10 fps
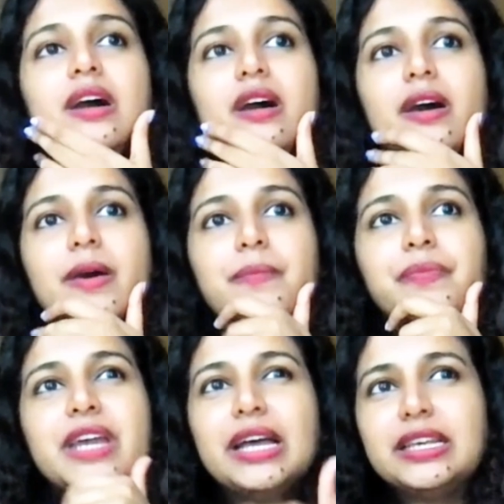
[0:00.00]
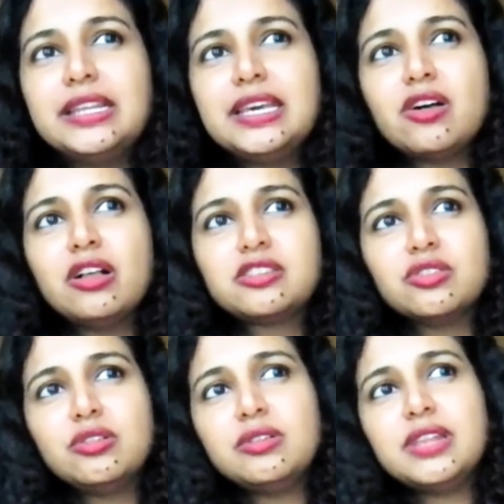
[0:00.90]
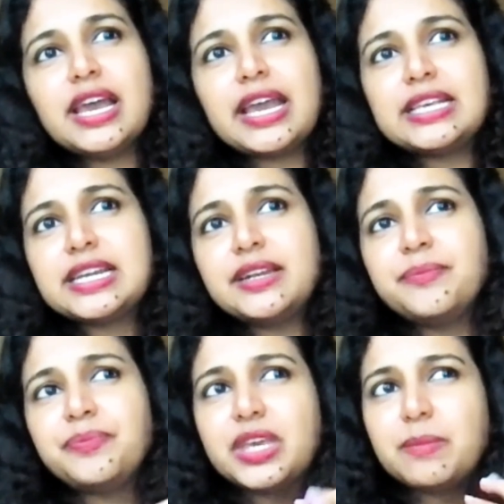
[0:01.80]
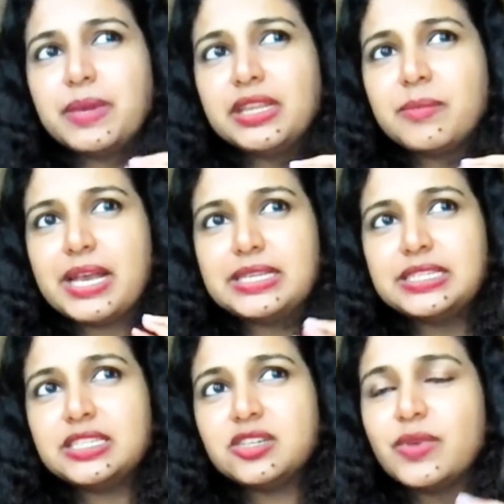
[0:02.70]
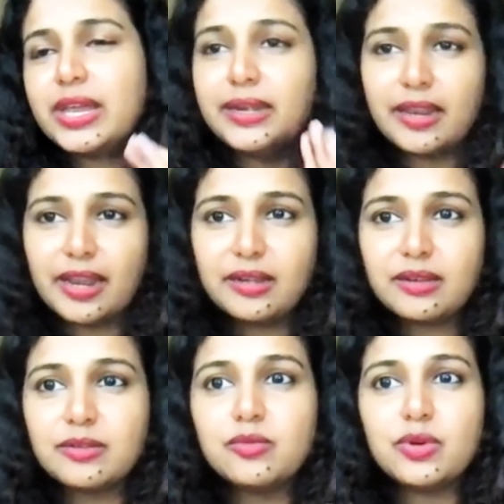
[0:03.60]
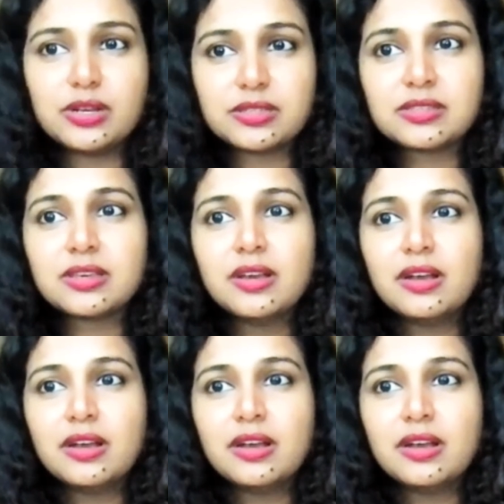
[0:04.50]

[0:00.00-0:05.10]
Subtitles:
The other thing also, like I said, keeping the messaging very direct works.